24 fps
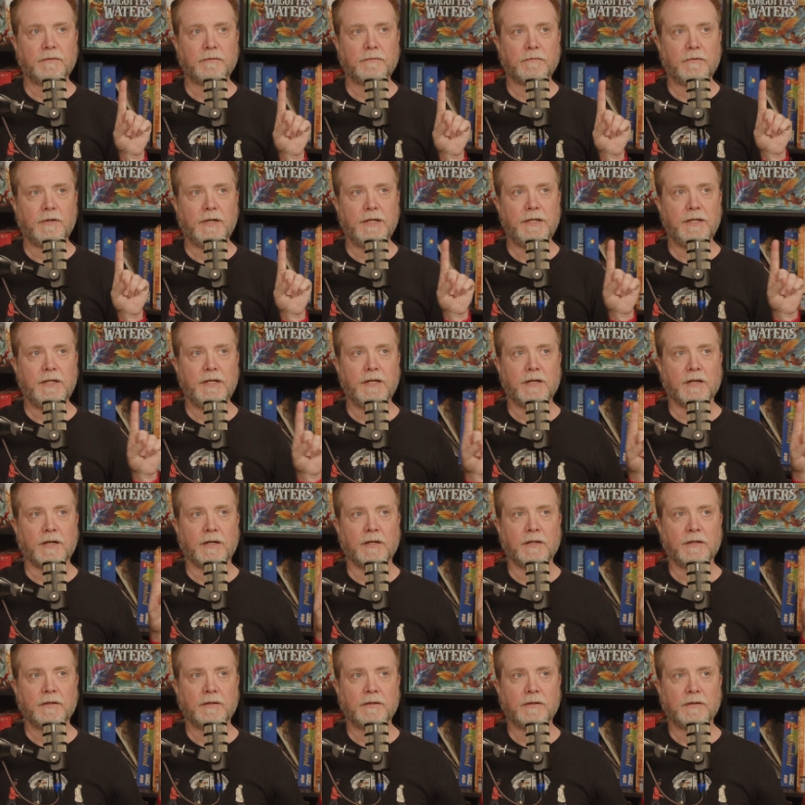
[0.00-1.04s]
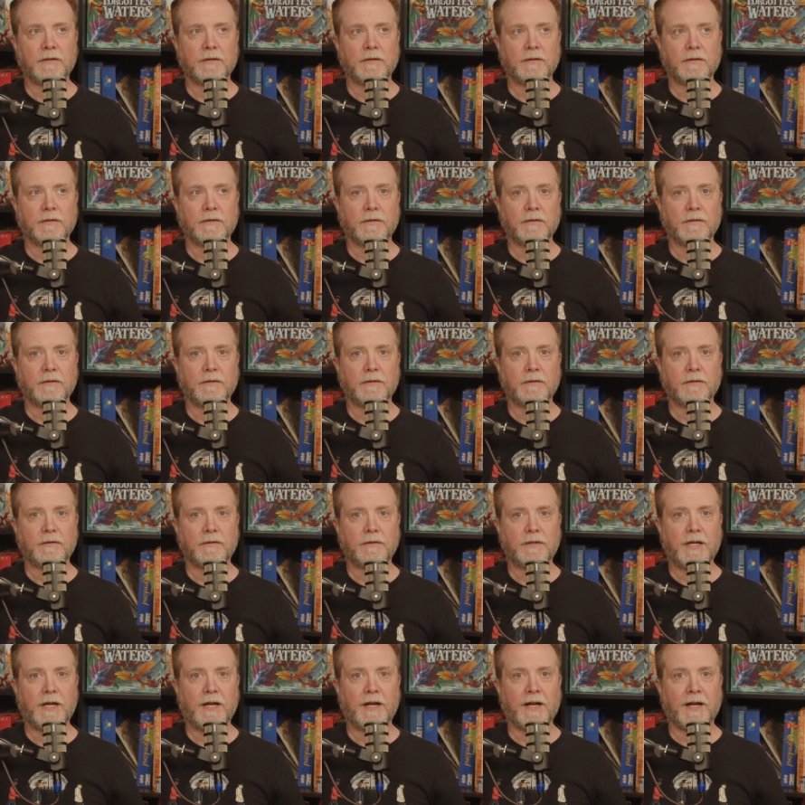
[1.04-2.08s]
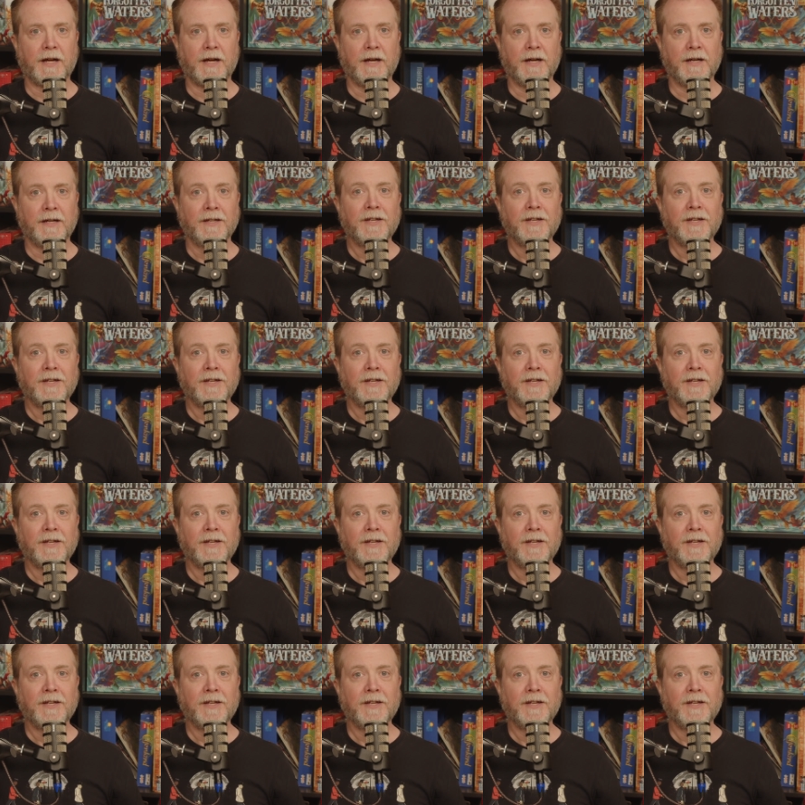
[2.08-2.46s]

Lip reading: right here. Yeah,